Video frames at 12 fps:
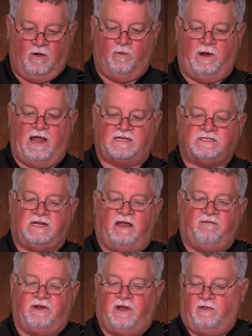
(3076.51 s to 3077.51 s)
We actually have
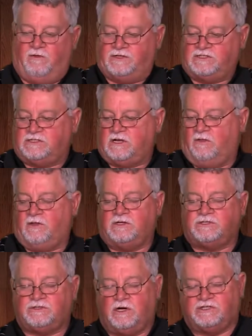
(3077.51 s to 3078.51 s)
another, this is called the
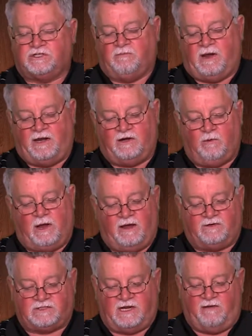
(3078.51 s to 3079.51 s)
construction manual. We
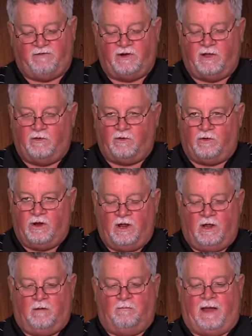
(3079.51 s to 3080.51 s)
actually have another
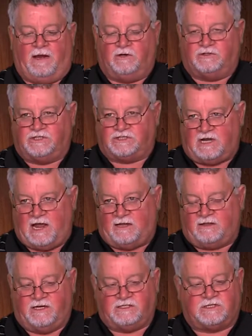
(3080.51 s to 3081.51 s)
manual just like
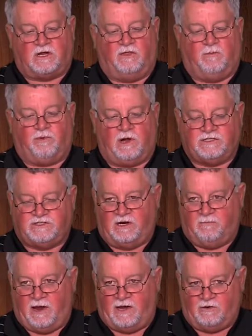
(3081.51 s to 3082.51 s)
this called the project
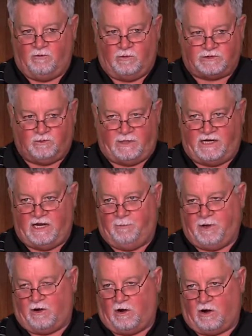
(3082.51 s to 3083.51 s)
manual, which we keep
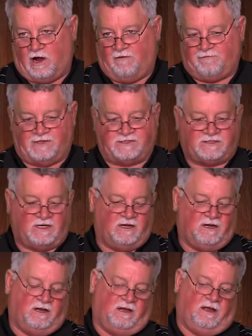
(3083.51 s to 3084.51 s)
in our office.
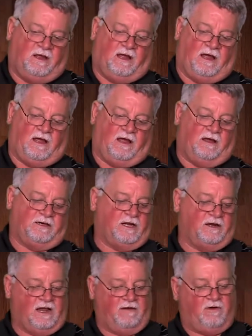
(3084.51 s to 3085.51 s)
It
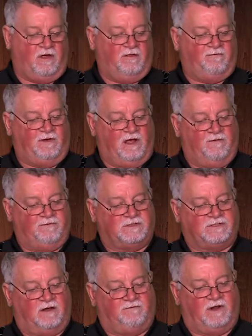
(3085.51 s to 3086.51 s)
doesn't have all the fluff and
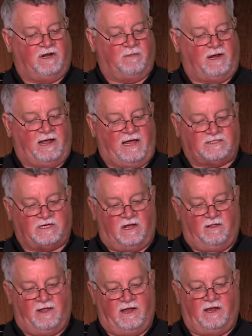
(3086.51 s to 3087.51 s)
stuff in it, but it has
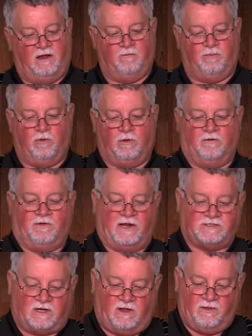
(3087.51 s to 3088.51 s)
all the important
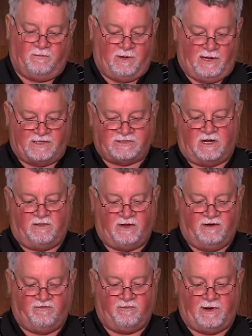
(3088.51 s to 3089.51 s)
things, all the bids, all the
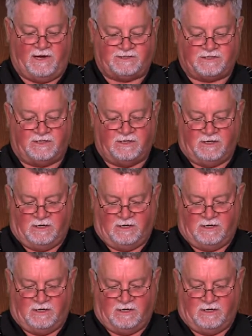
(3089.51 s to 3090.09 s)
information.